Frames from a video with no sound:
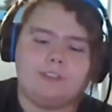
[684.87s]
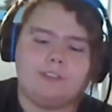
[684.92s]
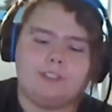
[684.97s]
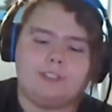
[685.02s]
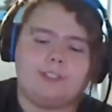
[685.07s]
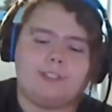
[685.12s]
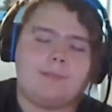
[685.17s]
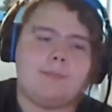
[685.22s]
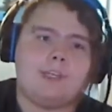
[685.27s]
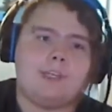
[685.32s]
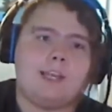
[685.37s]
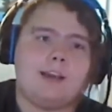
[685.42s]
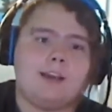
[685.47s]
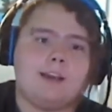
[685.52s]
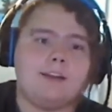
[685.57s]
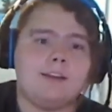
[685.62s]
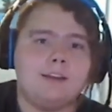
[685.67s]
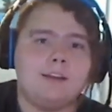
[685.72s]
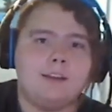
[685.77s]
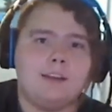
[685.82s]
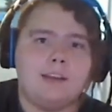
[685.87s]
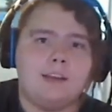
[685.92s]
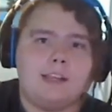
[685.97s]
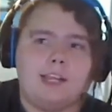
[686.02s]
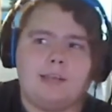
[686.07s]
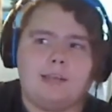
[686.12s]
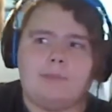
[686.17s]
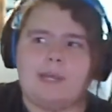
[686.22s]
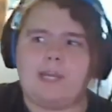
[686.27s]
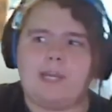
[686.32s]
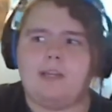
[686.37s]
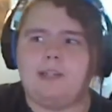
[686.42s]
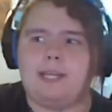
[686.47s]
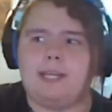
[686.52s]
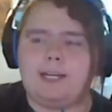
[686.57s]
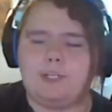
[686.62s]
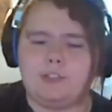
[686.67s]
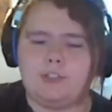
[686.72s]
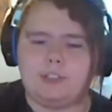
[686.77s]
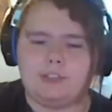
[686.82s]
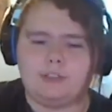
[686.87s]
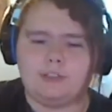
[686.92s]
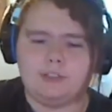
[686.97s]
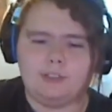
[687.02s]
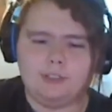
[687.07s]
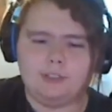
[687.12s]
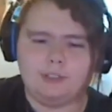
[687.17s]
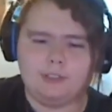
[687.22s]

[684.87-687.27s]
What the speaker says: Decepticon in my collection.